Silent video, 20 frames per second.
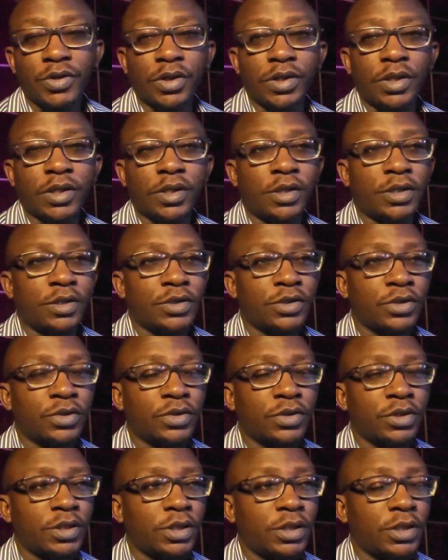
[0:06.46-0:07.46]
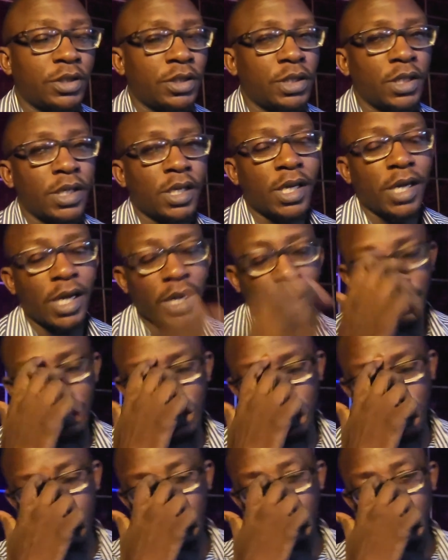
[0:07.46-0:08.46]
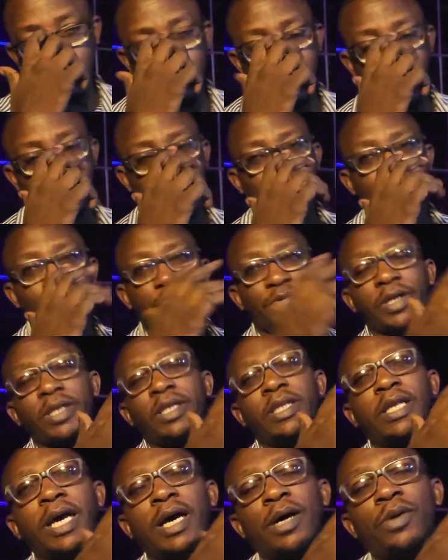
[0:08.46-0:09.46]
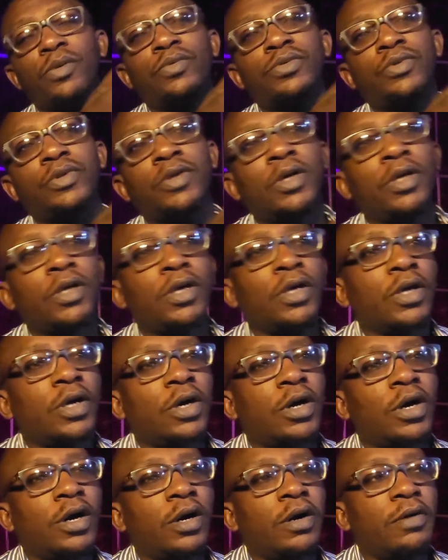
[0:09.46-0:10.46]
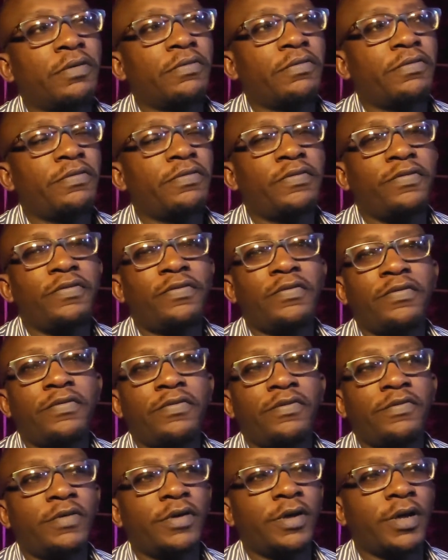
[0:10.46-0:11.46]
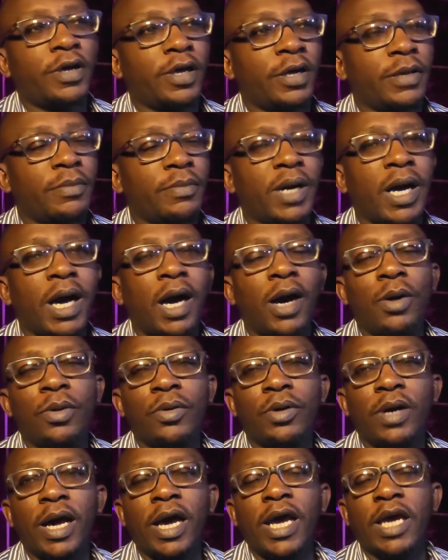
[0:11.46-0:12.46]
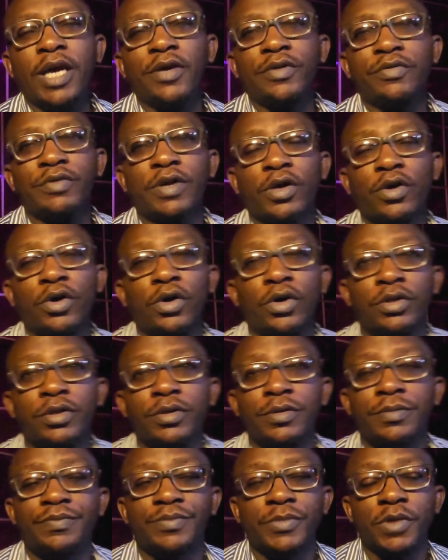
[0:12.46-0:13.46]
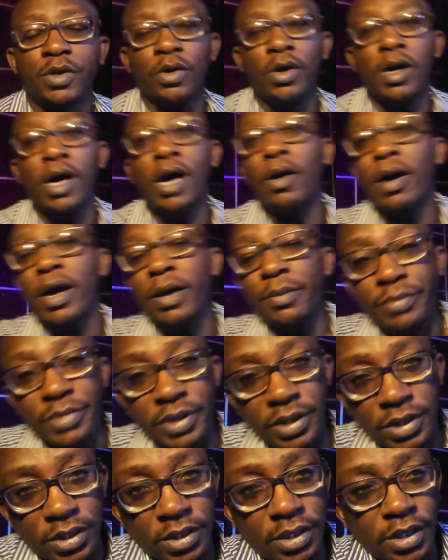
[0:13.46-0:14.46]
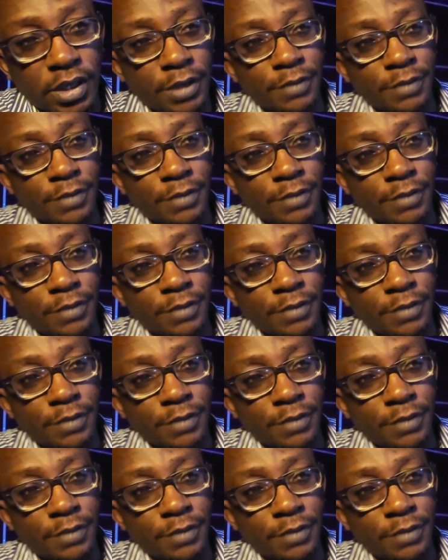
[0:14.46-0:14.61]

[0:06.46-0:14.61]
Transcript: Okay, so today I'll be doing a breakdown of how I record or how I made